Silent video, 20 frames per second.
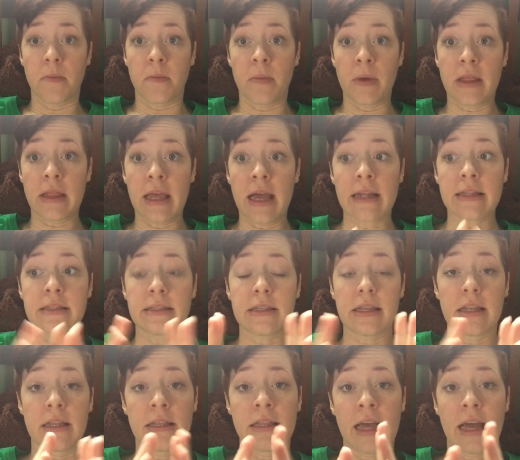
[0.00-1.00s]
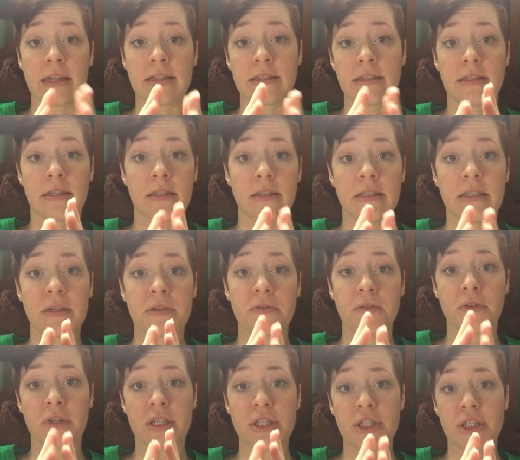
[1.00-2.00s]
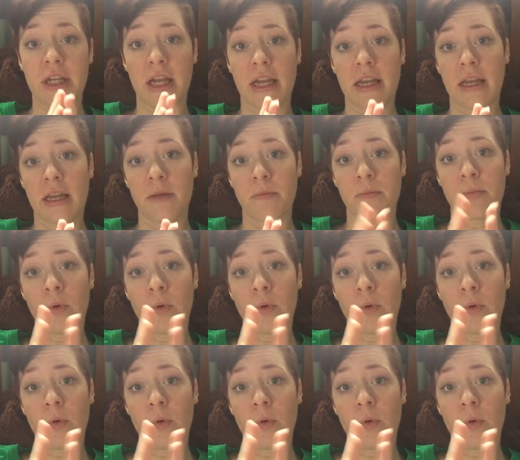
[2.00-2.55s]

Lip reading: But that's the differentiating